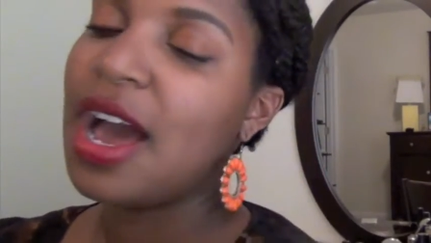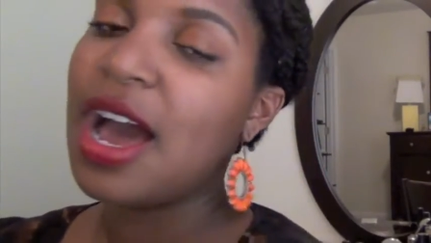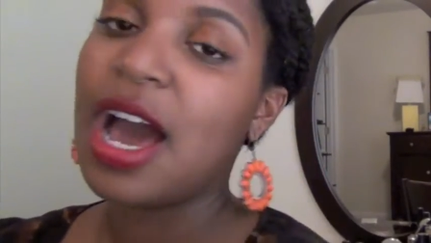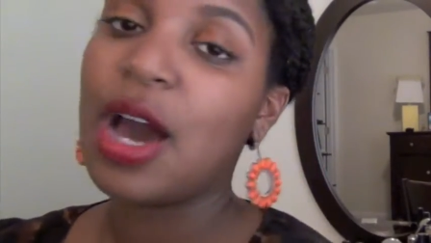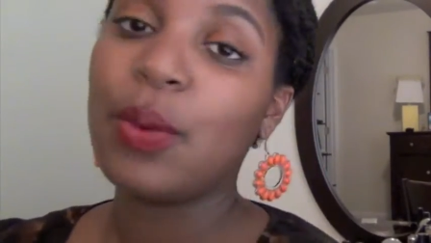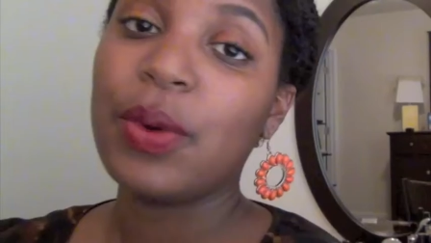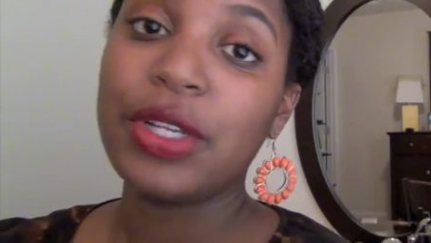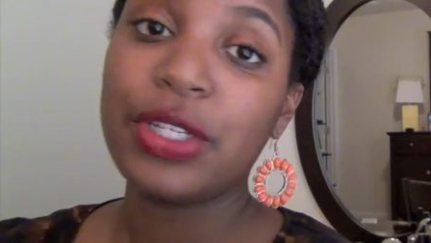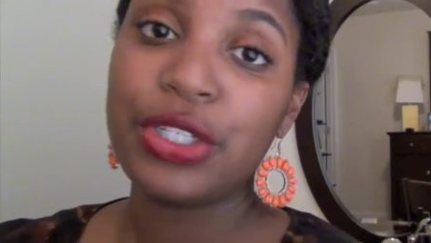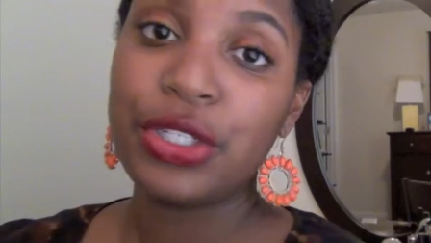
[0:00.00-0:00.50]

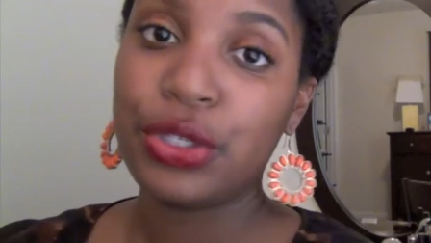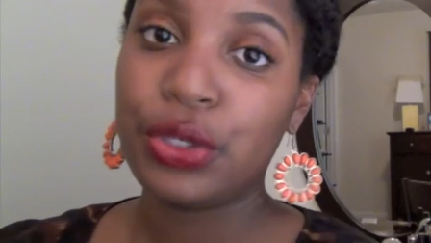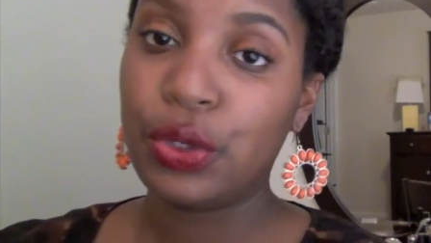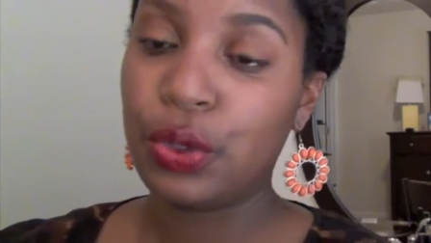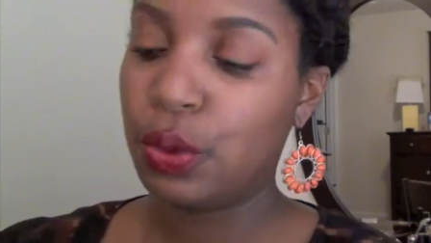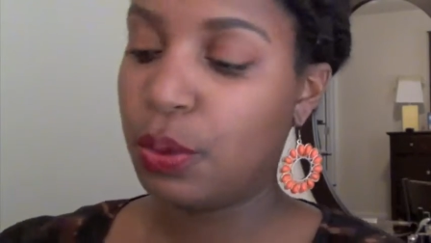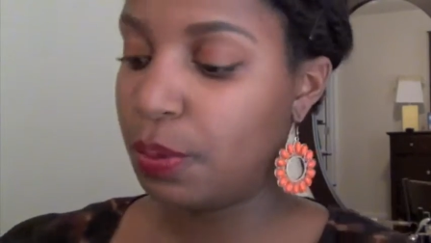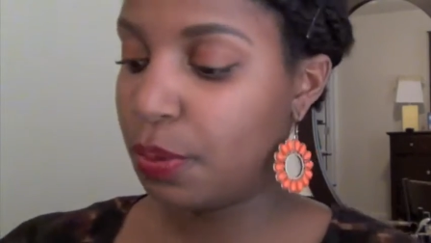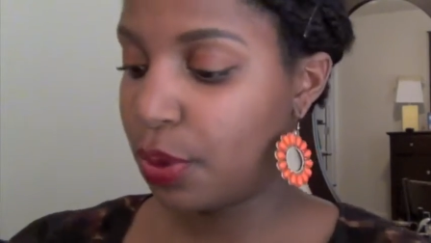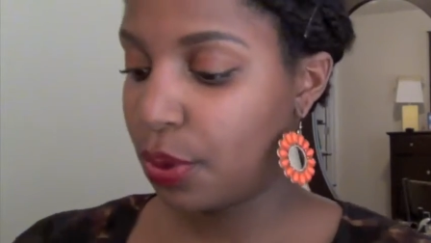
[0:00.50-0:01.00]
I went
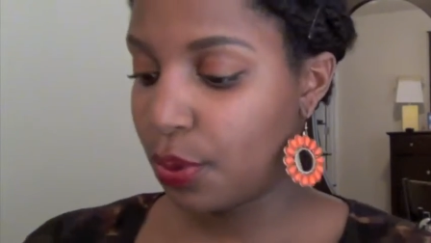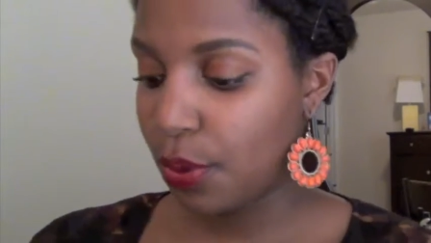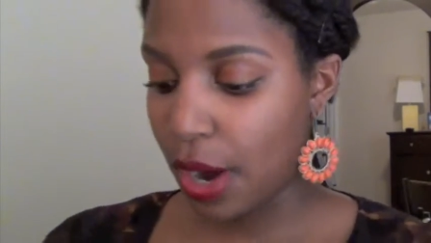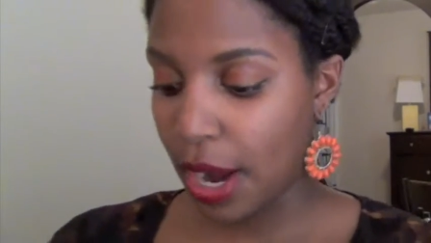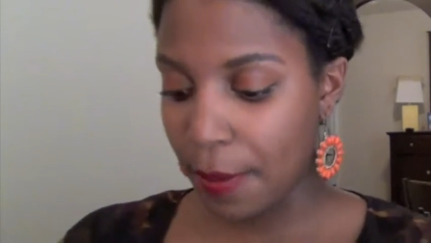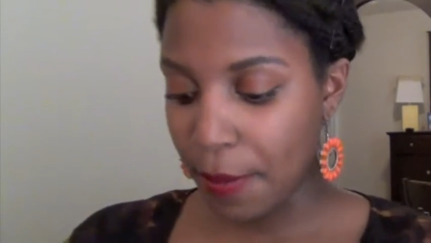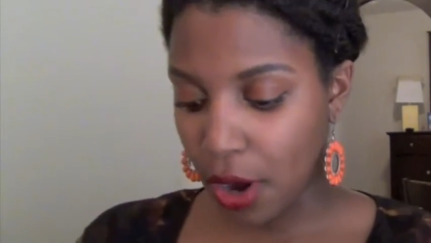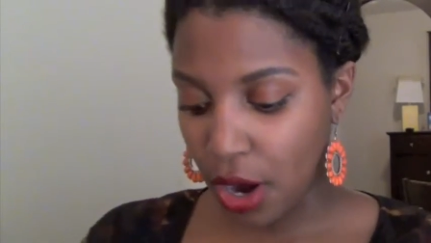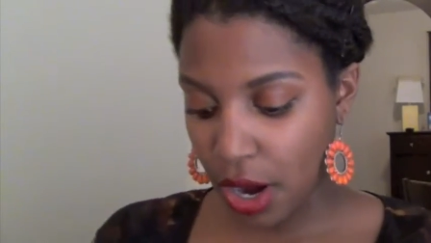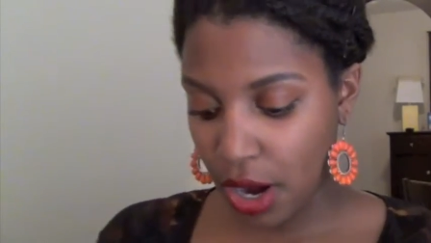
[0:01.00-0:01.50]
to
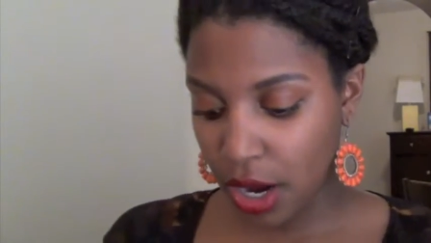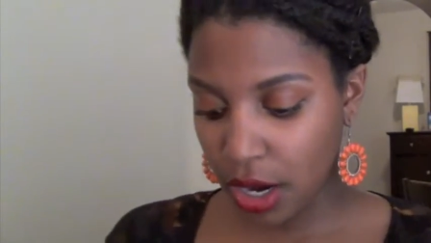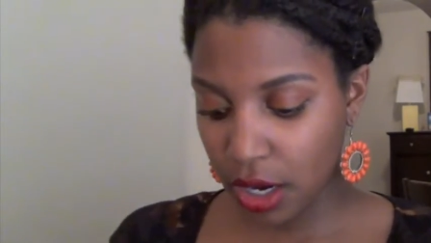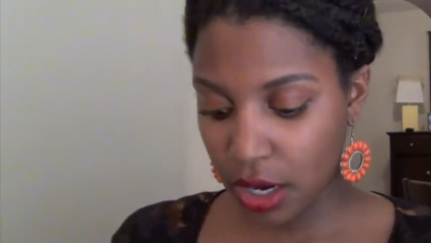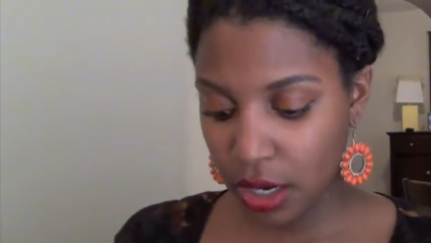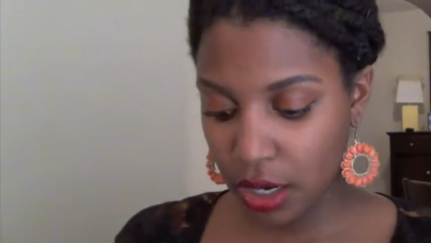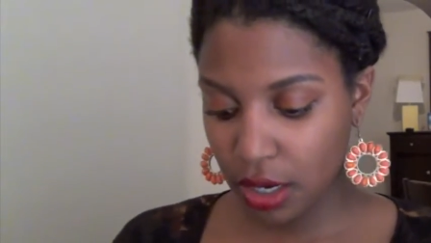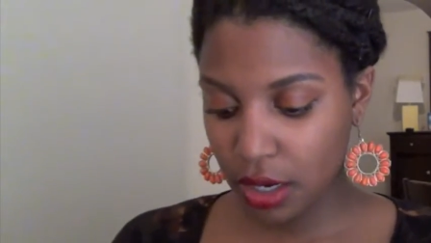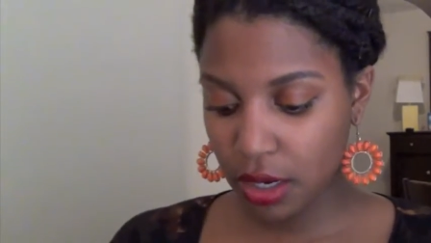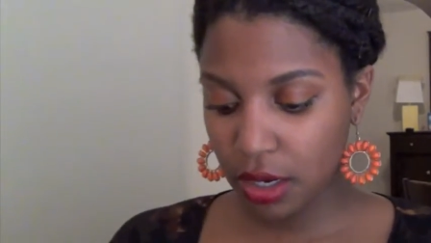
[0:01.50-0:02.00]
Primark
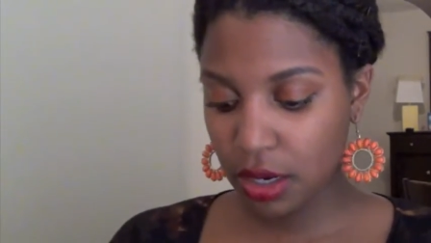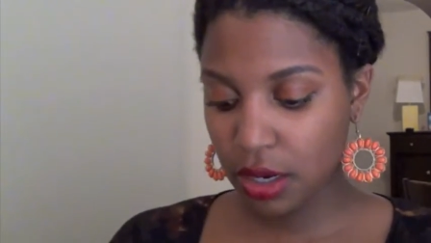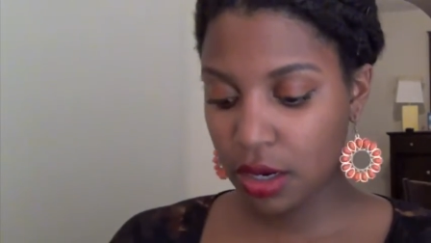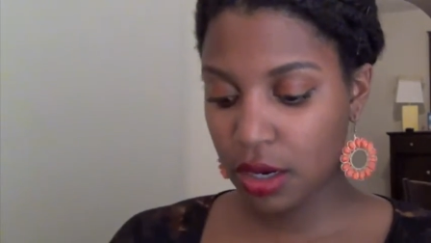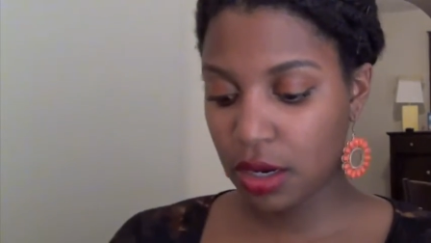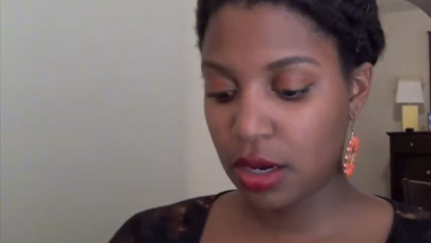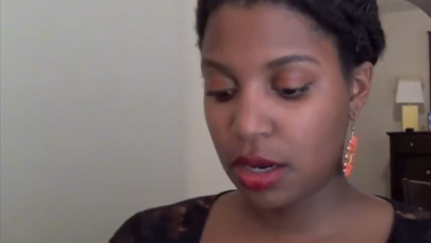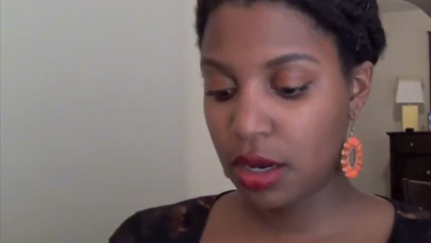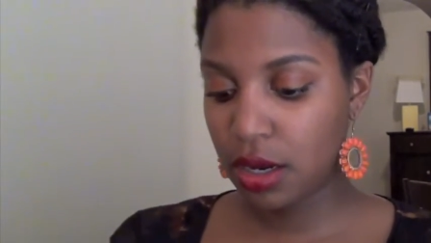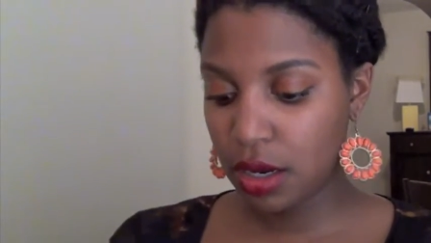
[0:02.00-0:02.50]

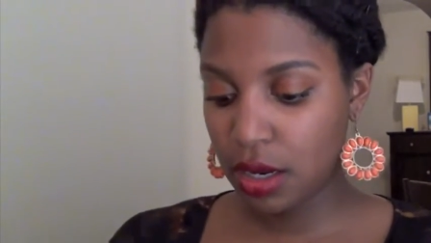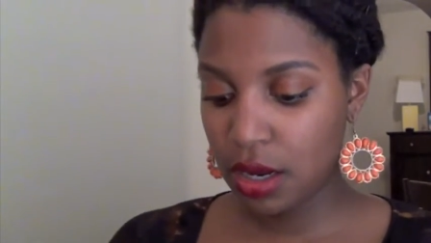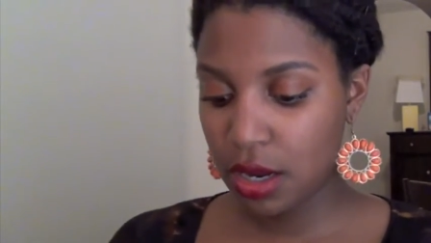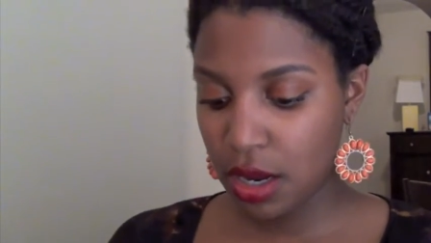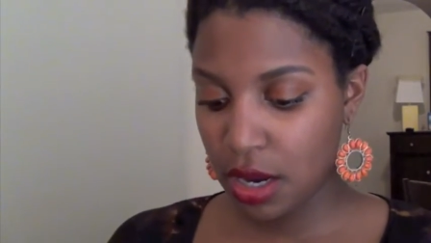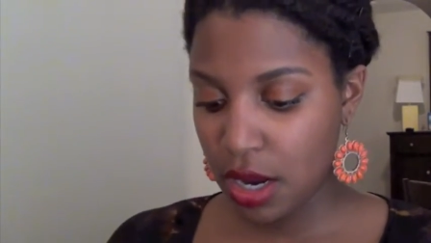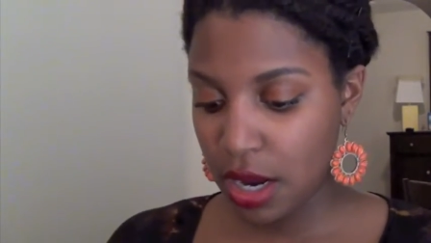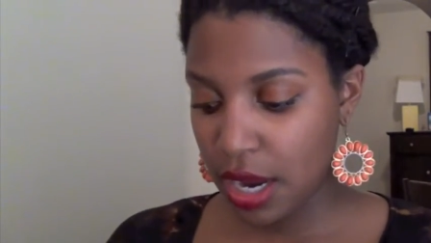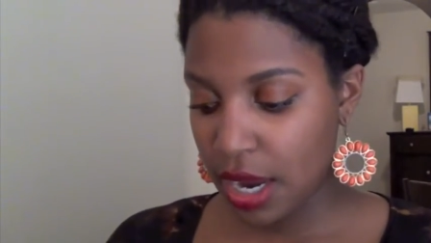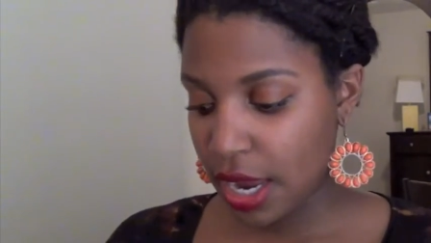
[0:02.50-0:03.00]

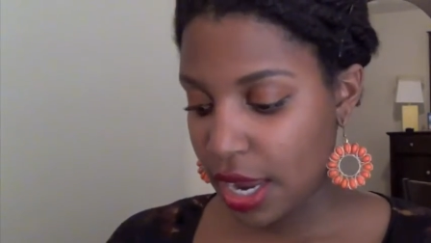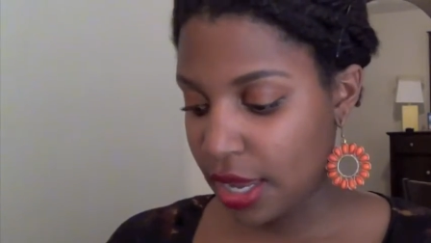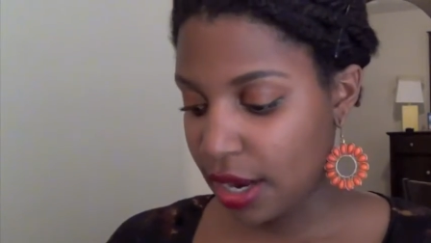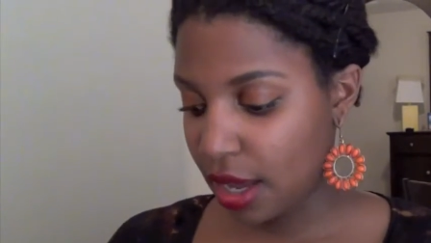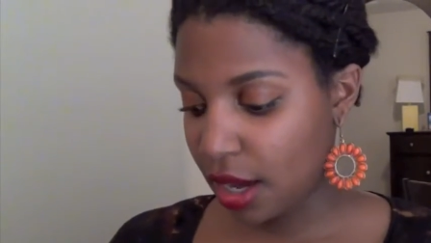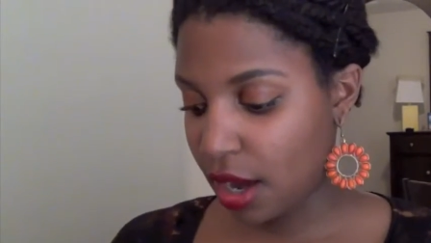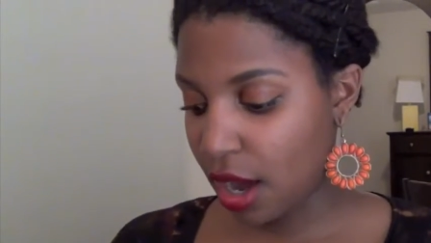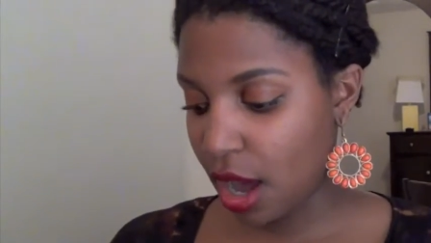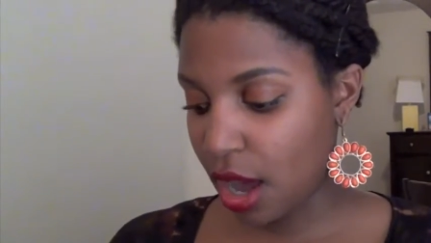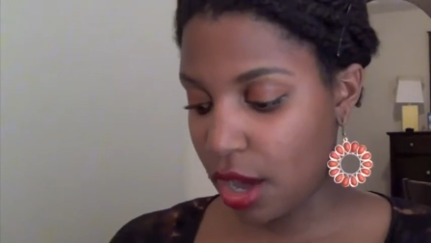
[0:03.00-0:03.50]
and
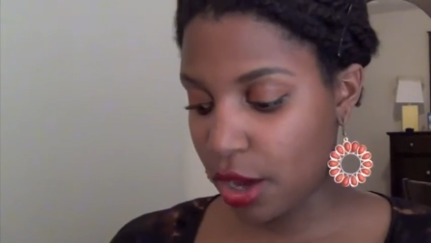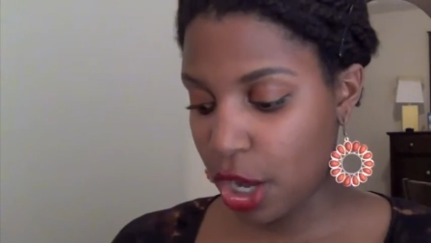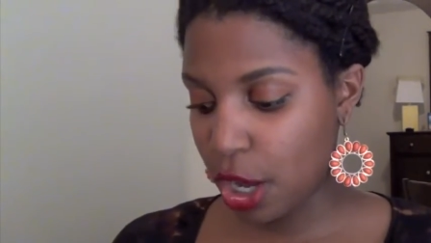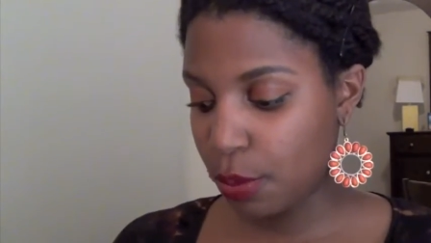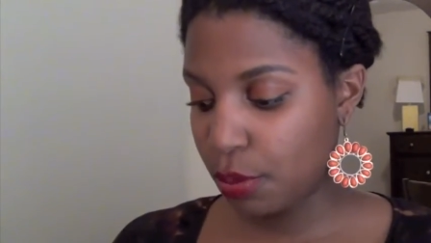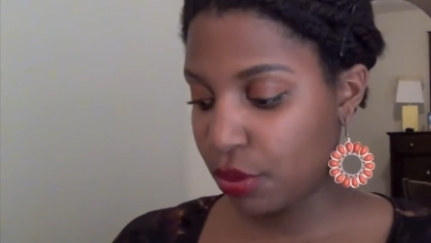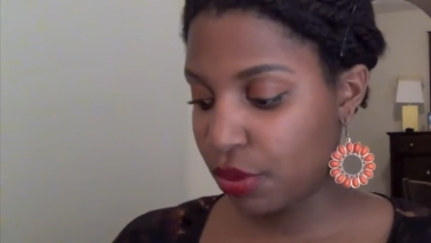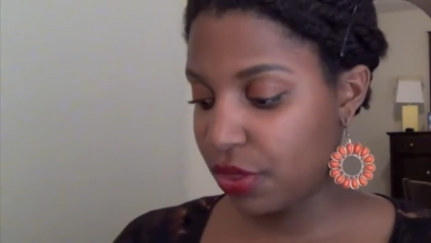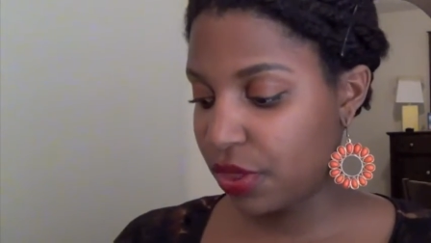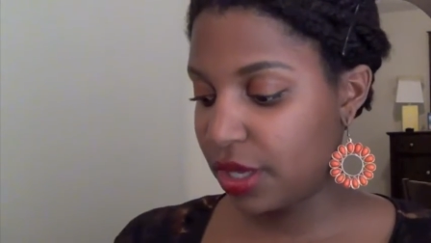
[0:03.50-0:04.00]
I got a
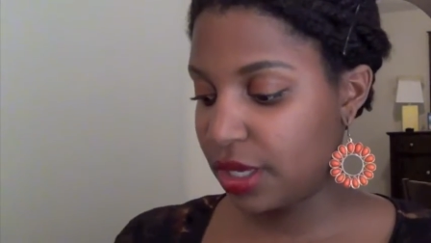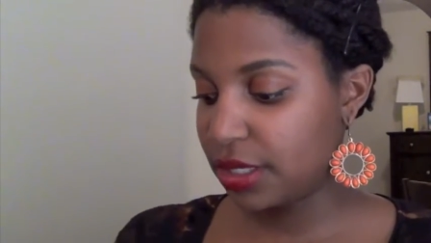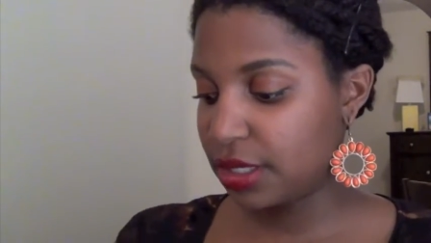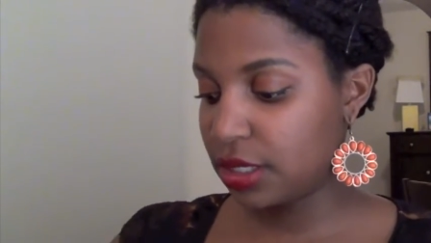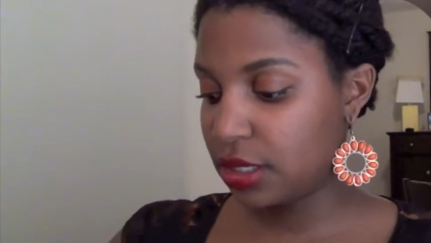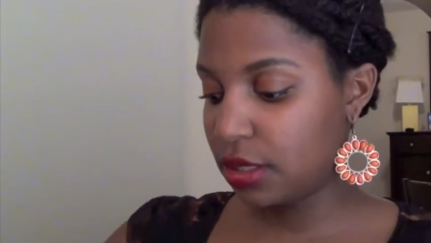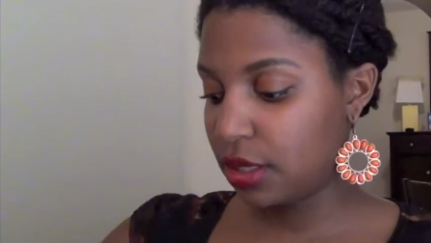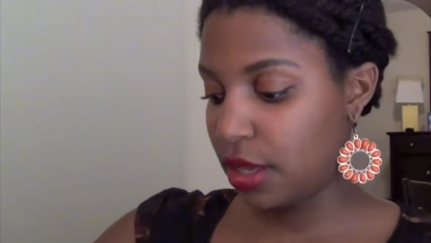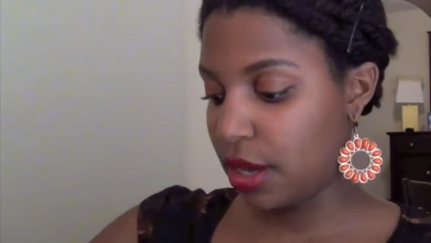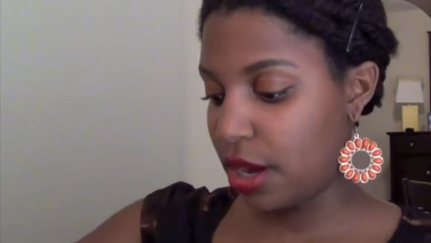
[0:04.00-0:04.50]
couple
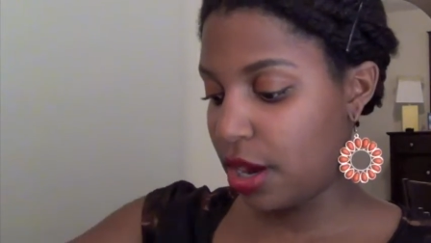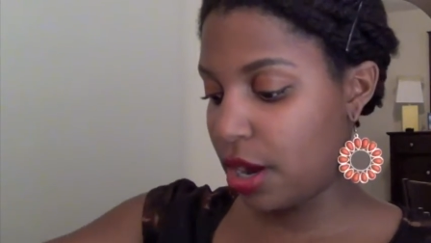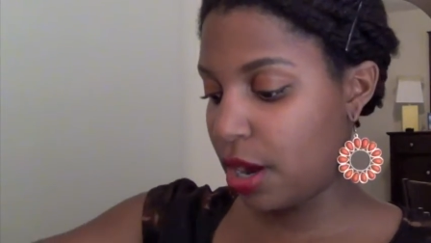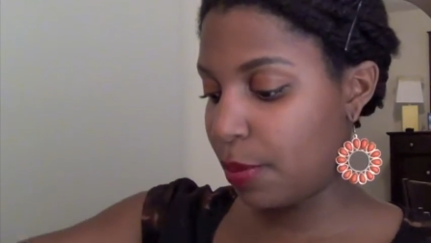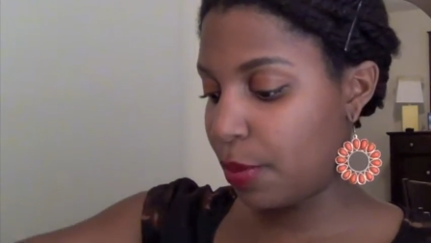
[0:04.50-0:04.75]
things there.